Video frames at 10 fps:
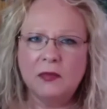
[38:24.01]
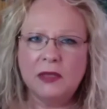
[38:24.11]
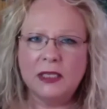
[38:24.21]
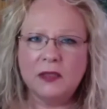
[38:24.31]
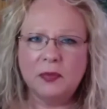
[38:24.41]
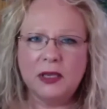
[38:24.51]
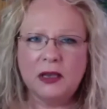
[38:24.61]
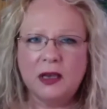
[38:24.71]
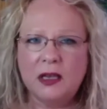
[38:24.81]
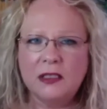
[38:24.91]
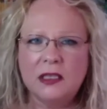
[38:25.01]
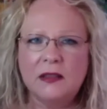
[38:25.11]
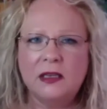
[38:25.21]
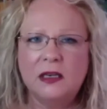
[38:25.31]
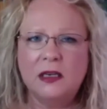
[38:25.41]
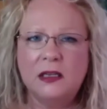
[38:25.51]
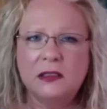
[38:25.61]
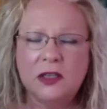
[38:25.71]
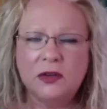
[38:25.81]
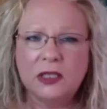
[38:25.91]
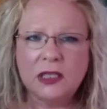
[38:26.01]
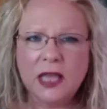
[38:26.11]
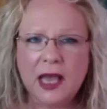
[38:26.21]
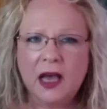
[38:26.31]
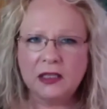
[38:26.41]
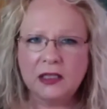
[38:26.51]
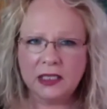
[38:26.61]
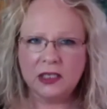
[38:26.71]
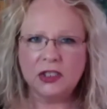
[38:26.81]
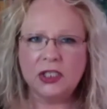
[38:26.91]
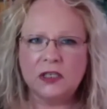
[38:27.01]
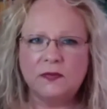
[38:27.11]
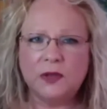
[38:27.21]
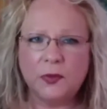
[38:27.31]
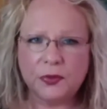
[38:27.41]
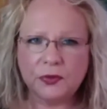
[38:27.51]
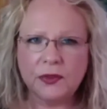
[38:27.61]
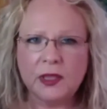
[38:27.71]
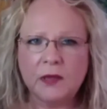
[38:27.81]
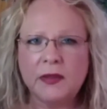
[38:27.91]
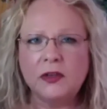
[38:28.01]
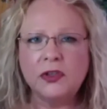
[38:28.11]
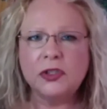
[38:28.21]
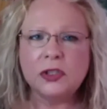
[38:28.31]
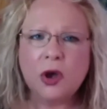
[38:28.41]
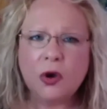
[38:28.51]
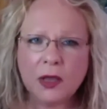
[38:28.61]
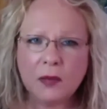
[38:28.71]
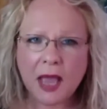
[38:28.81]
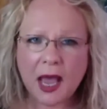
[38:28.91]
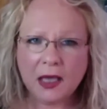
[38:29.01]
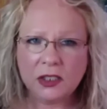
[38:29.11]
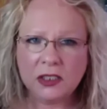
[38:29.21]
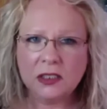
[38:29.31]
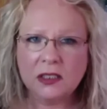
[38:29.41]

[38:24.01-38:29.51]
is because they don't allow energy to flow through them. And they're so compassionate